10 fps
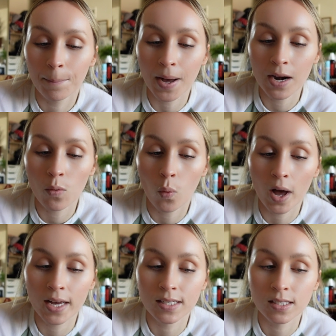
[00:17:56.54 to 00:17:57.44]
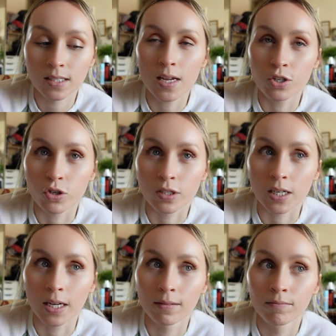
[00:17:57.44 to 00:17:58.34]
but it was
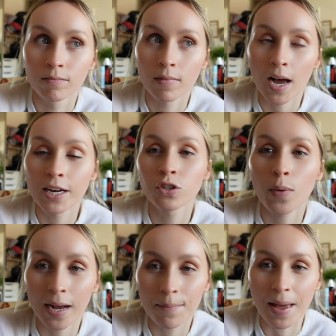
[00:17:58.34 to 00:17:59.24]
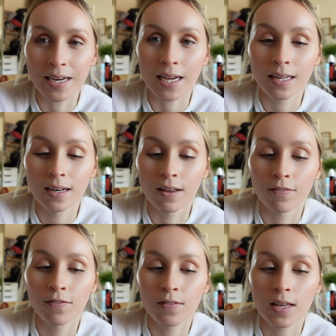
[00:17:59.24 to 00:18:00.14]
interesting. I do recommend it
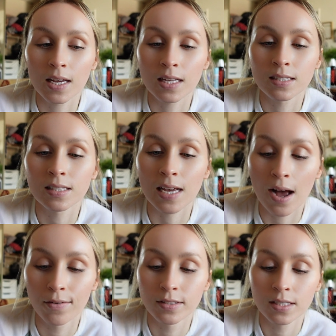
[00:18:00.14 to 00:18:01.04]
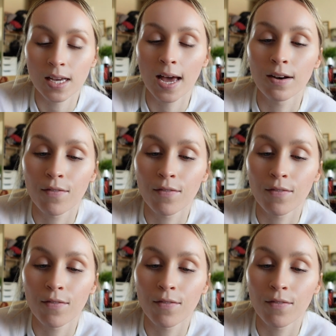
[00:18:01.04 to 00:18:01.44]
if it sounds kind